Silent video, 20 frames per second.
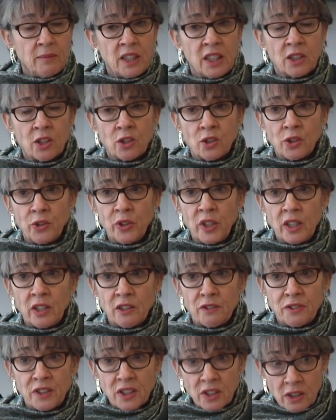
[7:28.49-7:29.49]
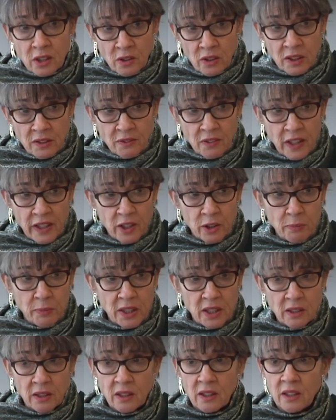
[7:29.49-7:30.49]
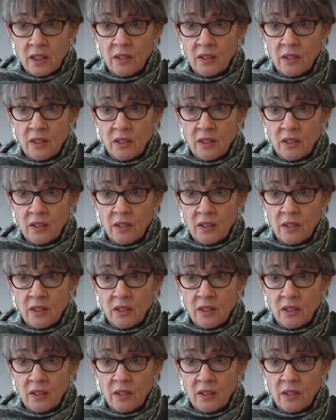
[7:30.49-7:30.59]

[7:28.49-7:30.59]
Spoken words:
including the physical environment